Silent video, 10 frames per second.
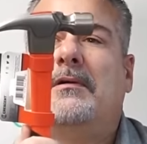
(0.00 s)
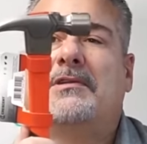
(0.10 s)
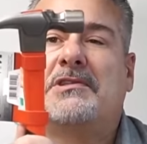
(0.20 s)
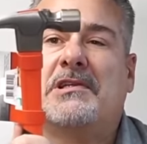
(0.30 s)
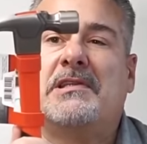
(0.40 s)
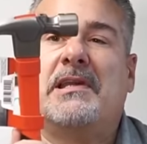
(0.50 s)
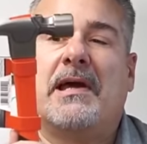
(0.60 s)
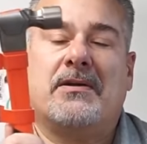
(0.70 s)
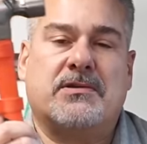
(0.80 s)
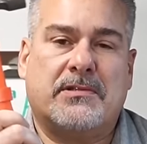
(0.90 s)
16
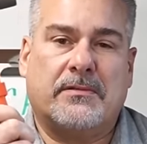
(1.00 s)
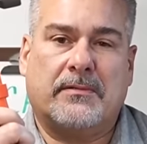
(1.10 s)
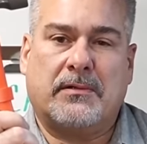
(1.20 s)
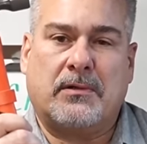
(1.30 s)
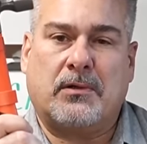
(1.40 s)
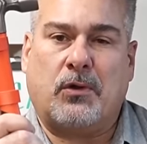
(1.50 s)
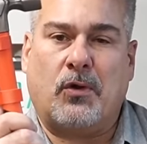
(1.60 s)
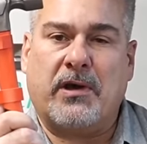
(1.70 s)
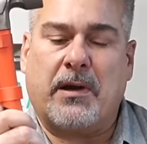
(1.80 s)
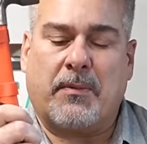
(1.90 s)
ounce
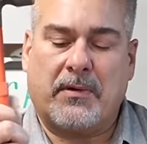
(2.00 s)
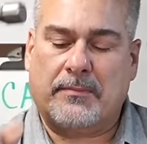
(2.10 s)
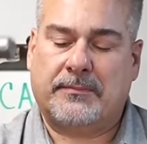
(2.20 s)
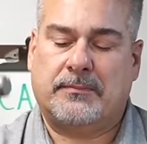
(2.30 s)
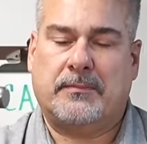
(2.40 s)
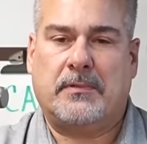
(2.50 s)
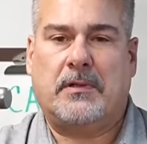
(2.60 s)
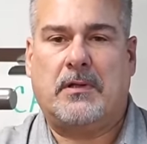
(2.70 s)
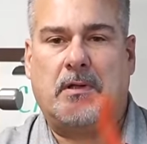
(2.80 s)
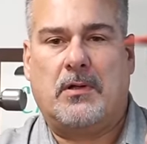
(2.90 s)
claw hammer
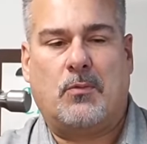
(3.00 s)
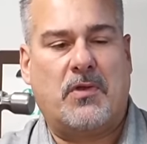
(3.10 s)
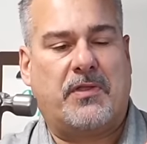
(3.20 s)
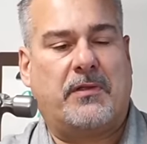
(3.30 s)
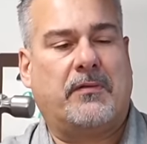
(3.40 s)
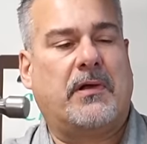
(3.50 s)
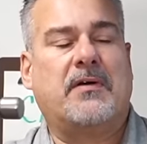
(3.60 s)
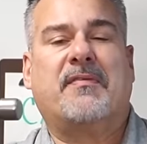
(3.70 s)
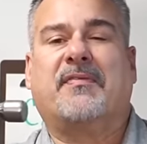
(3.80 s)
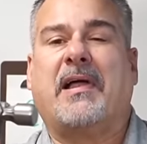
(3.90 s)
with a
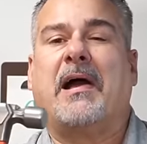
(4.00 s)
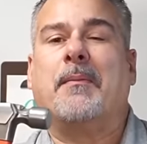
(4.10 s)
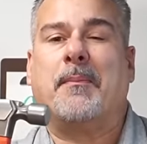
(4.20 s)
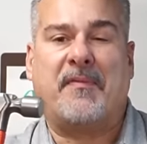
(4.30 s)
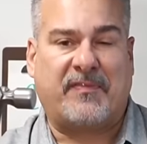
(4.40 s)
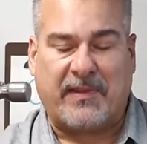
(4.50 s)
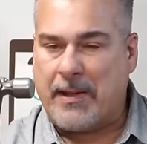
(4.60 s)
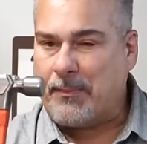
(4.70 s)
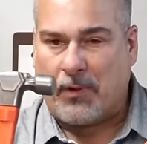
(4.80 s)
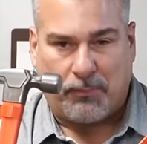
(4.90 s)
flat
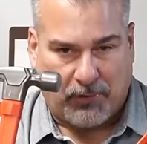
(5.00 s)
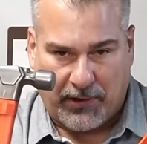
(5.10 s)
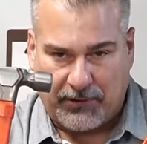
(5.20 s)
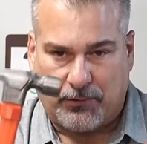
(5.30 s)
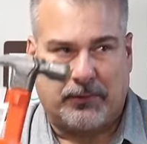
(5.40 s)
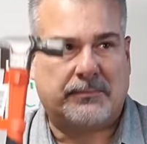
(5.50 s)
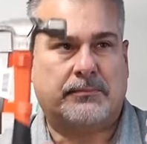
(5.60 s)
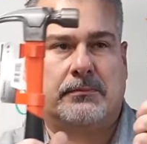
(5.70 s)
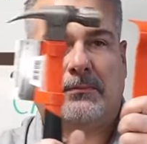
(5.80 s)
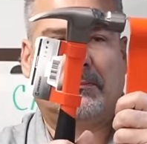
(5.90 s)
bar pry tool.
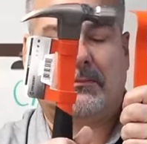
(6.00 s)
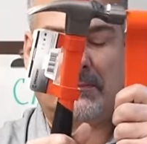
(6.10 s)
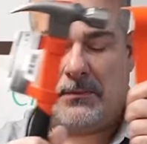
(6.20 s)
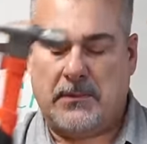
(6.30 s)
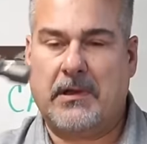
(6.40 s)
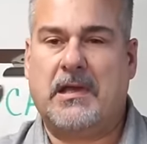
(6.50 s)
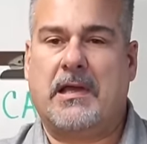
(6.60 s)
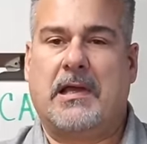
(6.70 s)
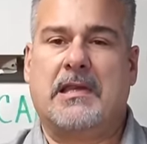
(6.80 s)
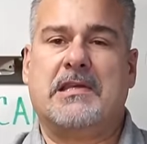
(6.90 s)

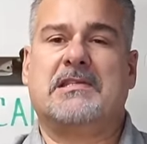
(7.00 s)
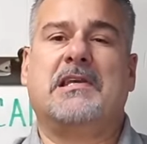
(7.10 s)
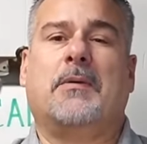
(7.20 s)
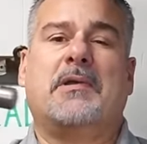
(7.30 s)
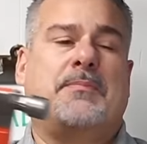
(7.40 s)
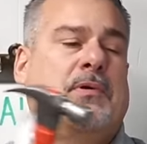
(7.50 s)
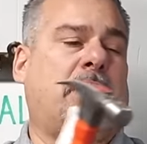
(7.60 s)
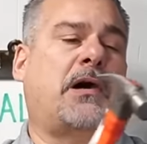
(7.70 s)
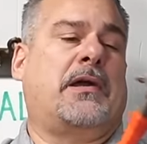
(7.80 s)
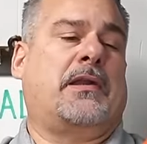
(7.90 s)
And this deal we put this
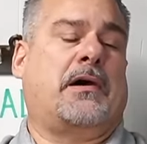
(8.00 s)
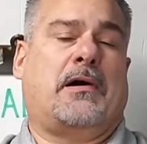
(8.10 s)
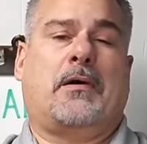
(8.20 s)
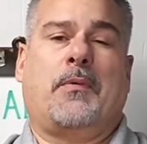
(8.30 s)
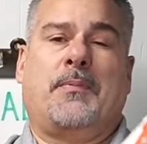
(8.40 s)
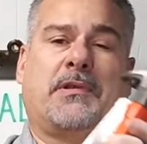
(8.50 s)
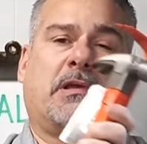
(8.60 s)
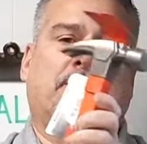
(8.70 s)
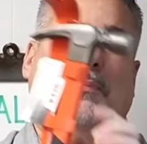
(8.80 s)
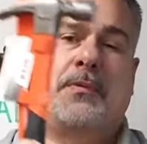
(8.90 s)

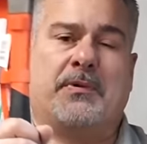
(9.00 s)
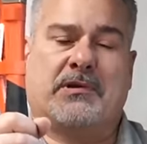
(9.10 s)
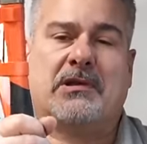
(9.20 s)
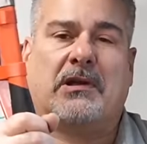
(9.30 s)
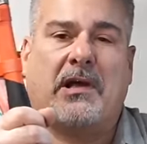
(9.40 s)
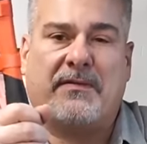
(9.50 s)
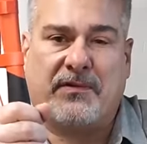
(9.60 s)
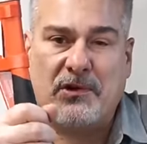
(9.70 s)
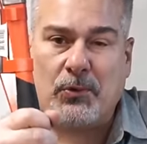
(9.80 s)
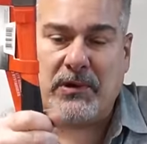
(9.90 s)
online
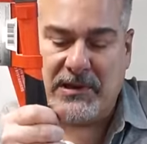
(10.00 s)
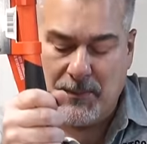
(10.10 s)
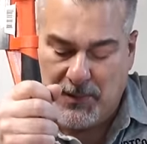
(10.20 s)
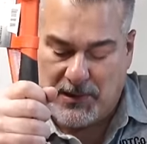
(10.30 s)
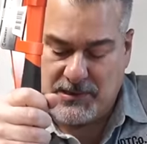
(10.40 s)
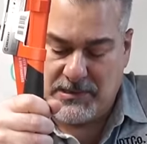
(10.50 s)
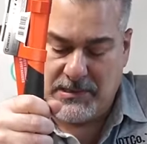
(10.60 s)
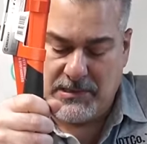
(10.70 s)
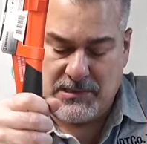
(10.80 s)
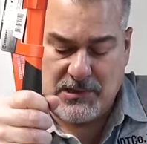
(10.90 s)
for $20.
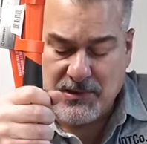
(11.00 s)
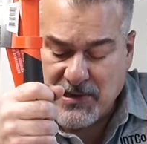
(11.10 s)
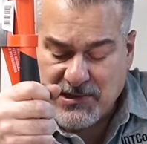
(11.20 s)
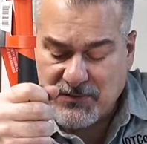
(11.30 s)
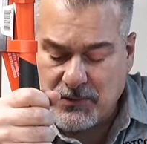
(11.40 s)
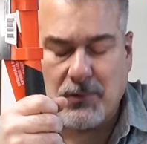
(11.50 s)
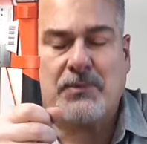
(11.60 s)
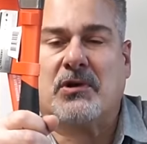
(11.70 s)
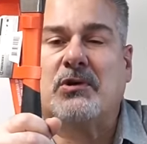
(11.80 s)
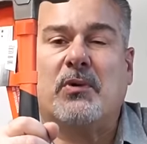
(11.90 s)

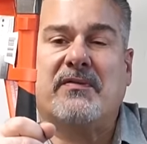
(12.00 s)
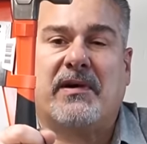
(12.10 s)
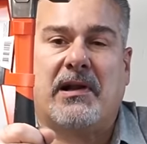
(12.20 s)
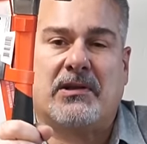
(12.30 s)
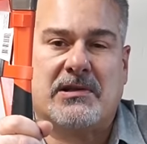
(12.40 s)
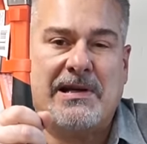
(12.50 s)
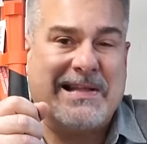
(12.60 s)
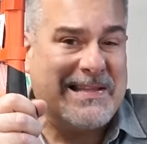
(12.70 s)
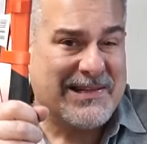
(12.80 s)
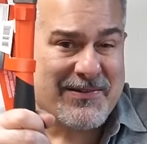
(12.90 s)
$25.
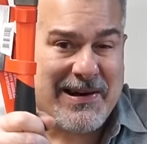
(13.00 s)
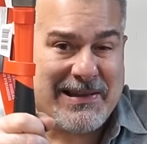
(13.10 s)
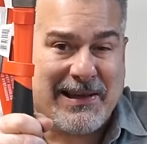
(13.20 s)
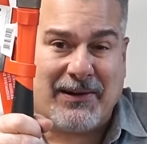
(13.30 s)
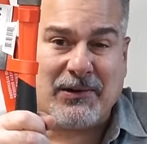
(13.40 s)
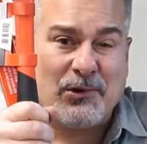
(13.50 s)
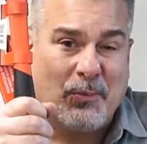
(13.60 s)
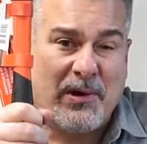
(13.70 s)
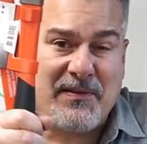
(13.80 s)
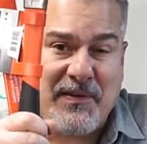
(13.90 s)
It's a great deal.
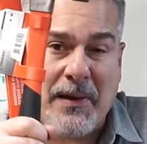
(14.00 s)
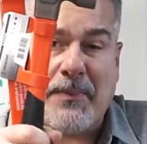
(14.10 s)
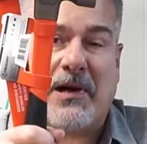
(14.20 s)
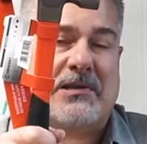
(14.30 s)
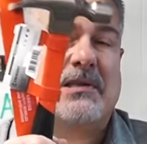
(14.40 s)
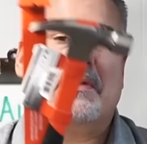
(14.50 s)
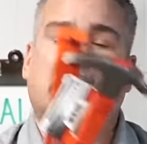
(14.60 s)
$25.